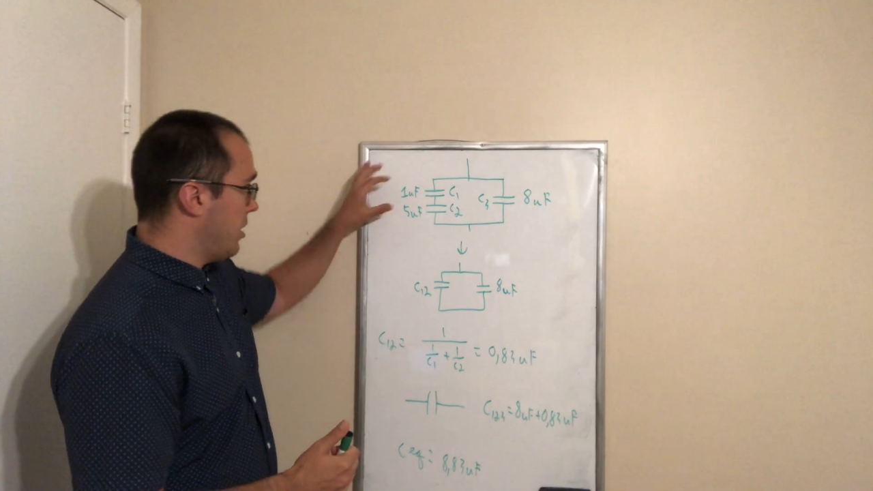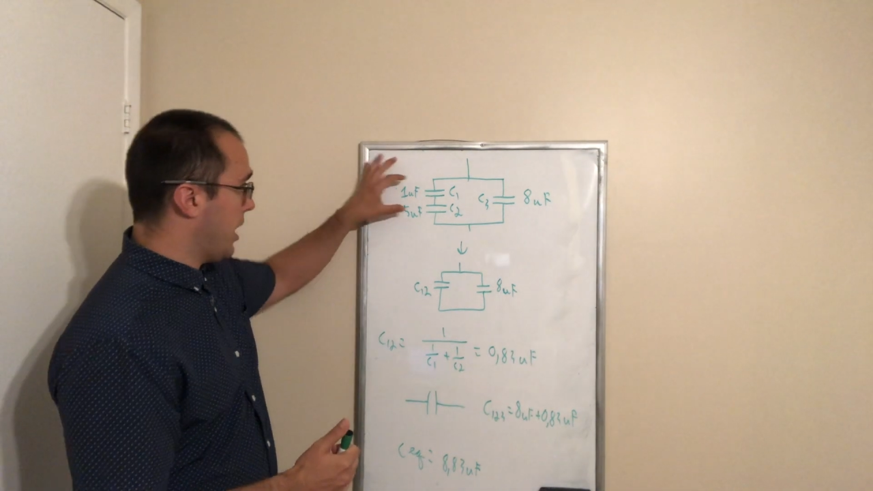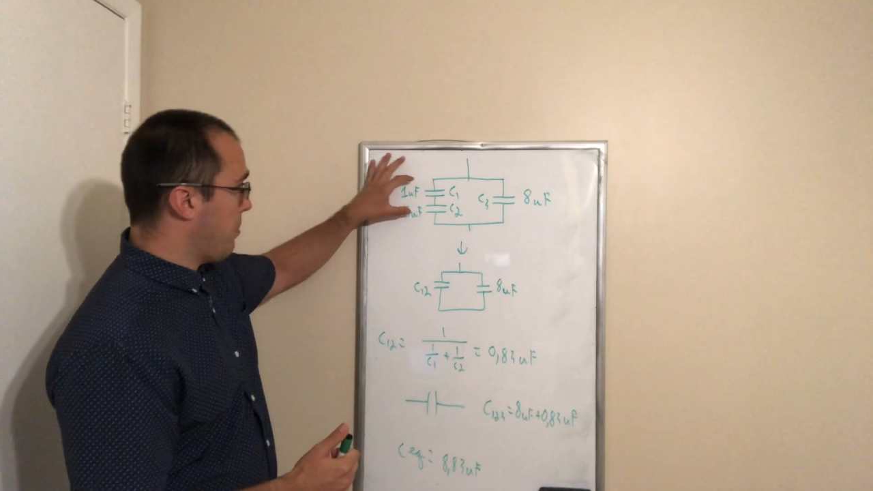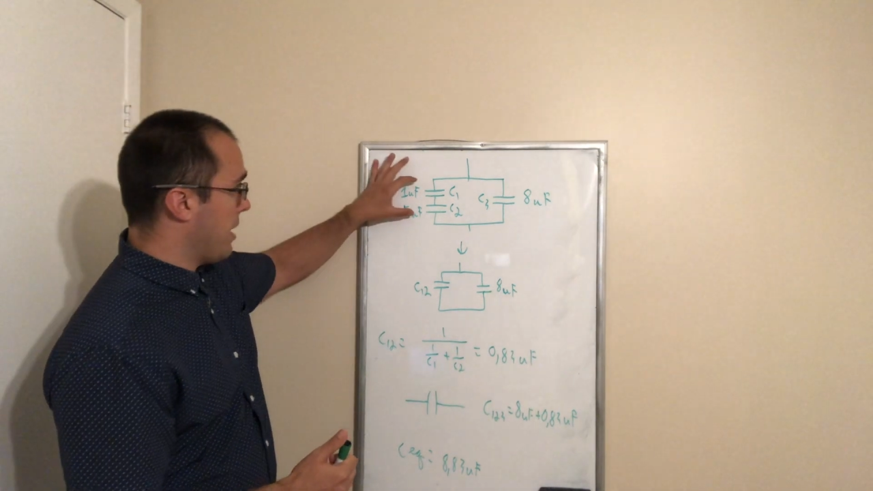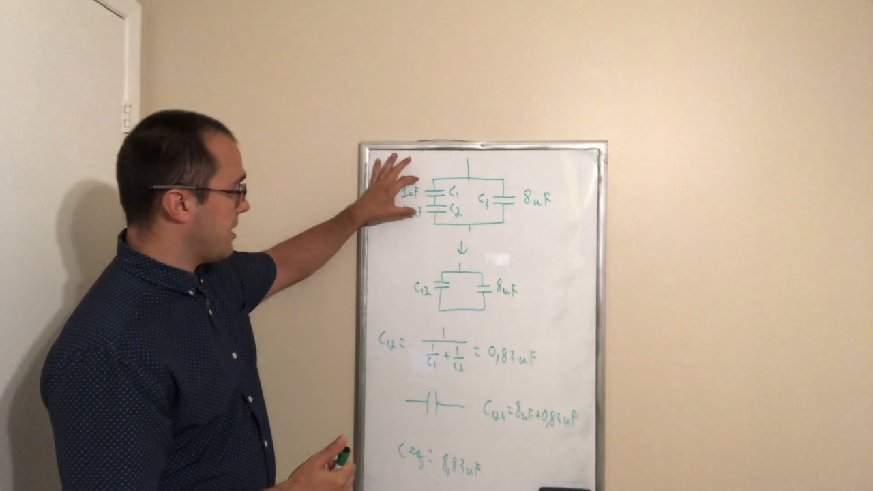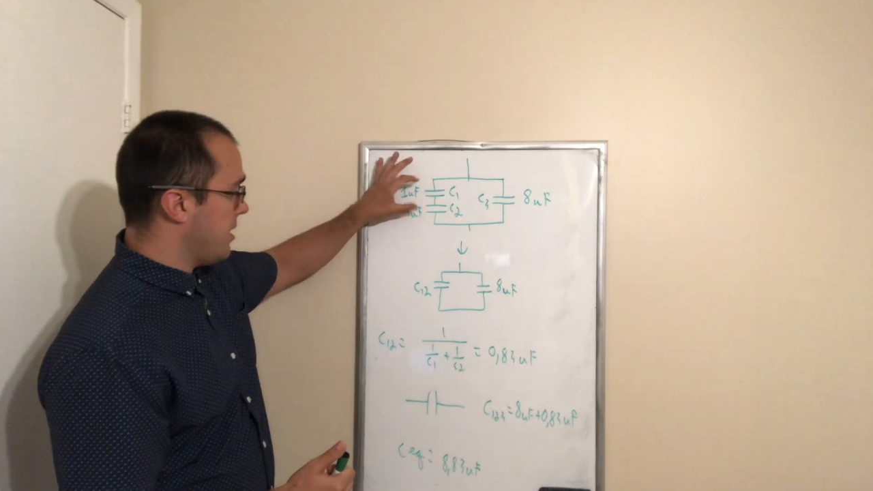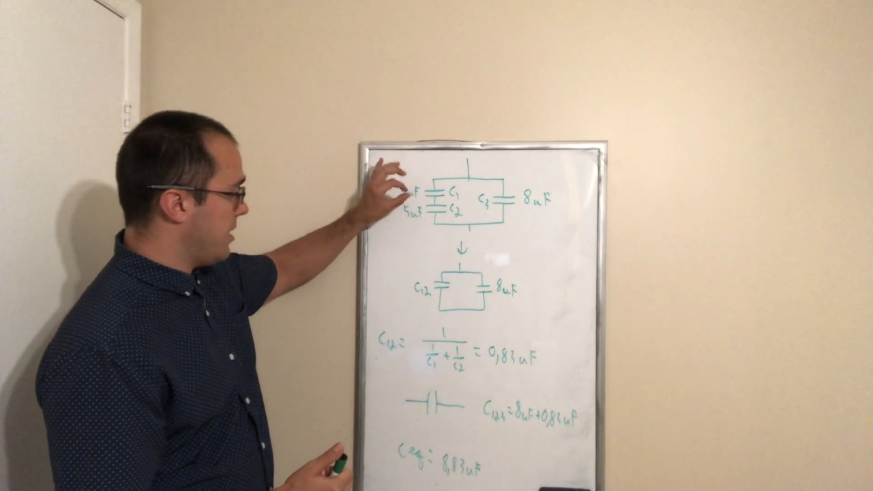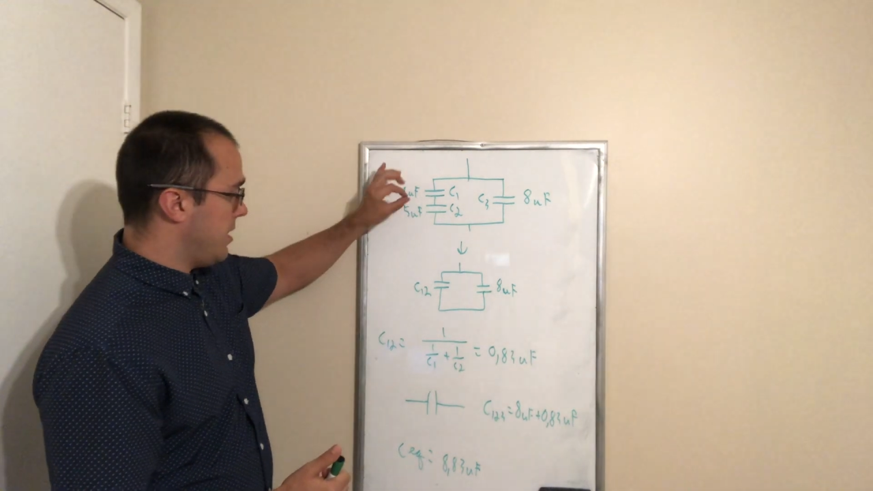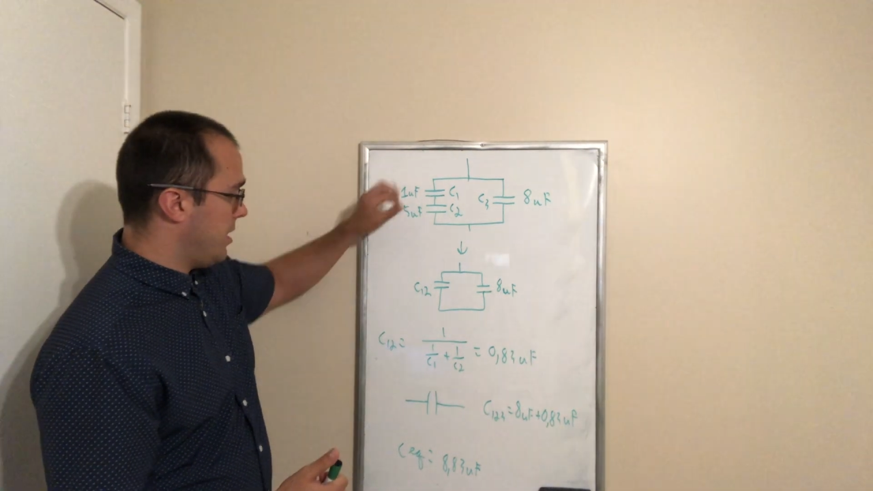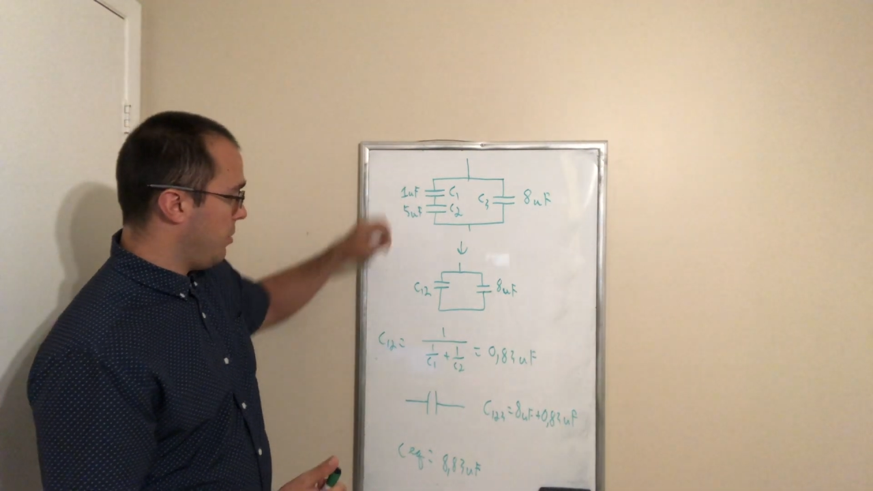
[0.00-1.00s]
the capacitance
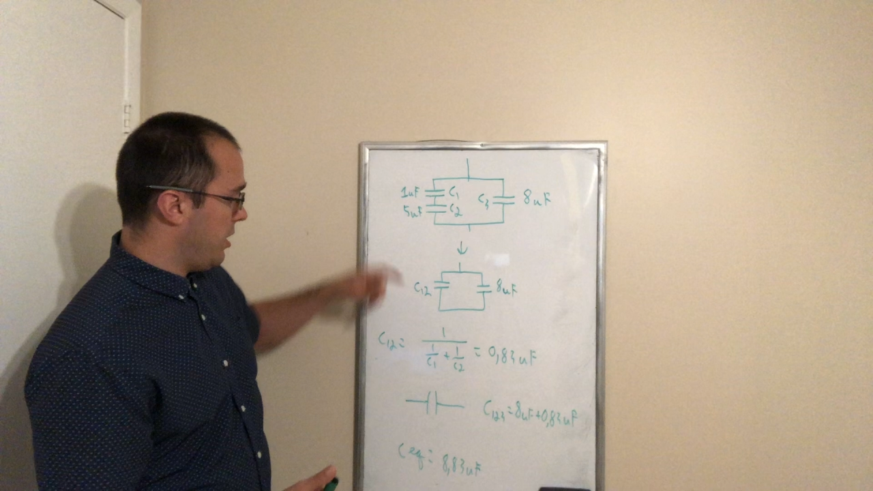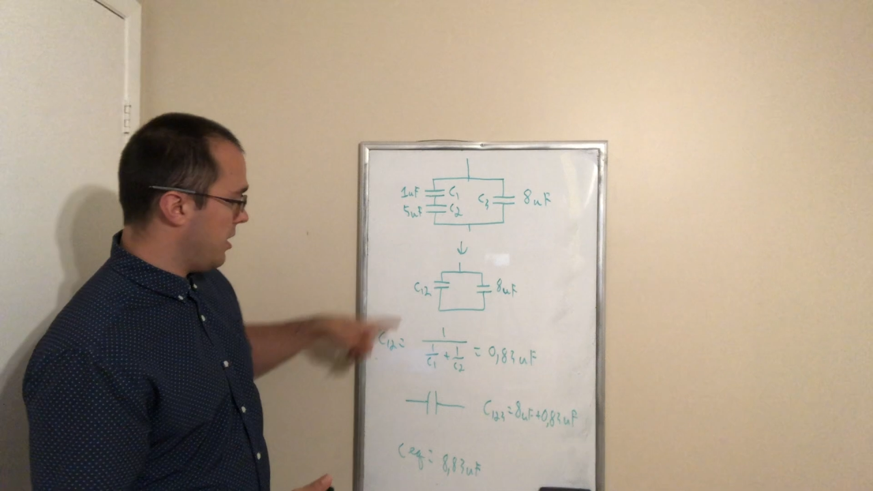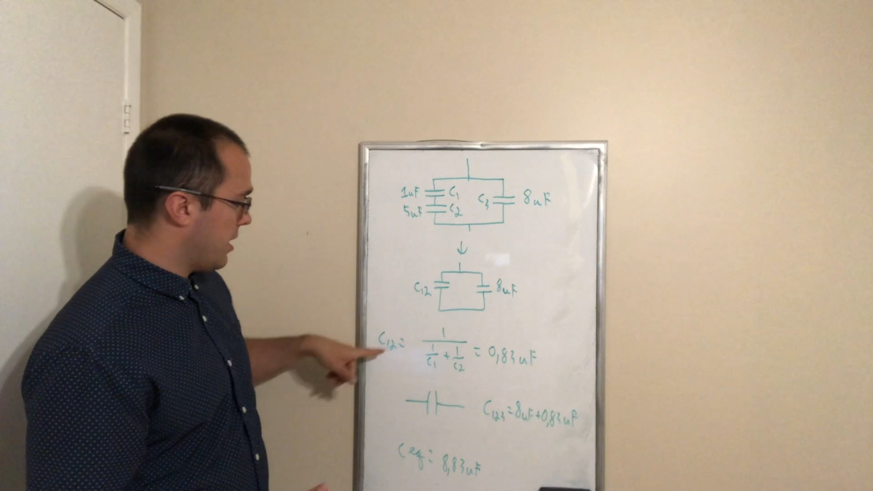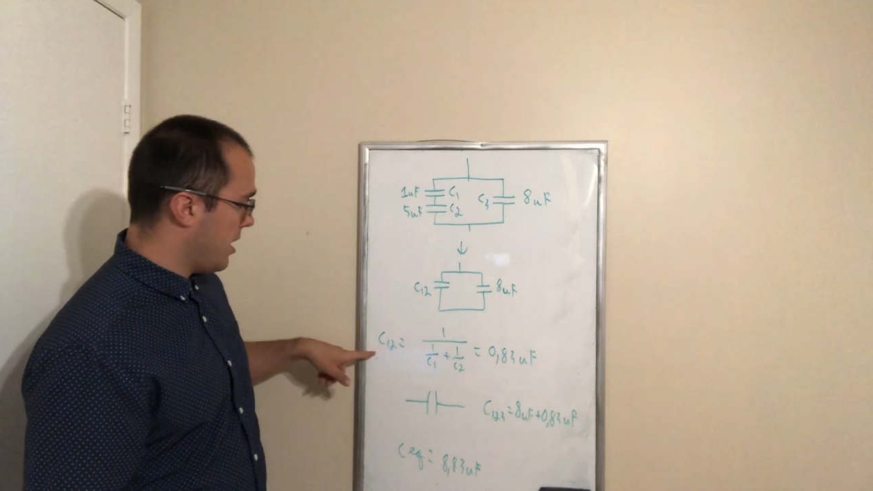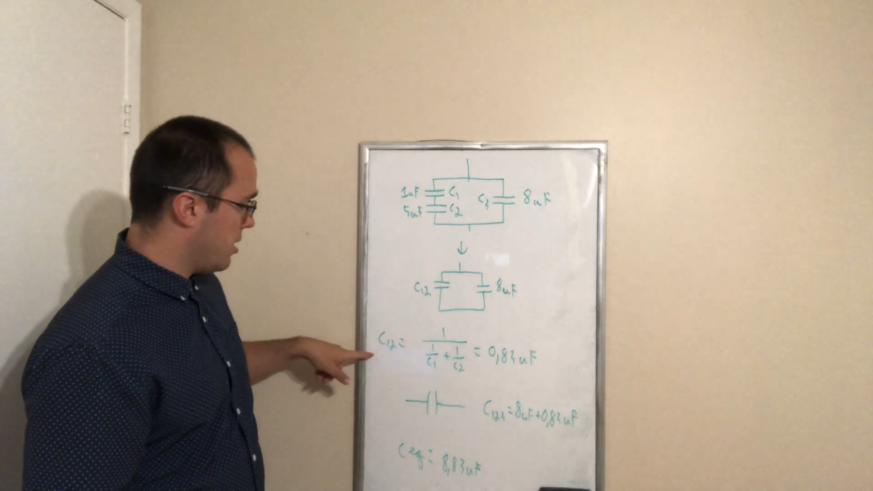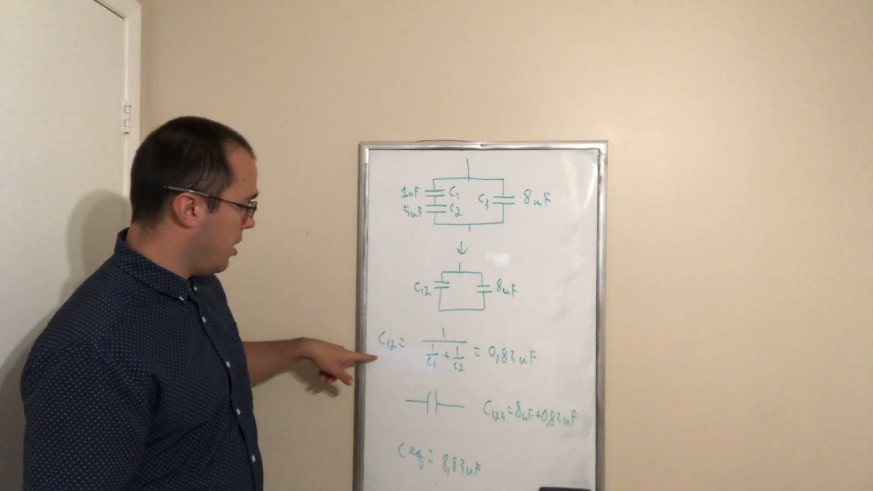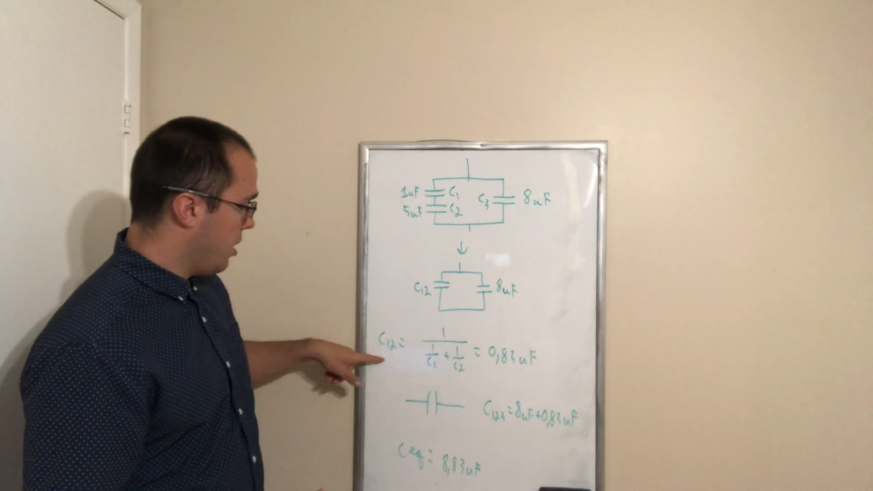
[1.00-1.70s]
in series in this case.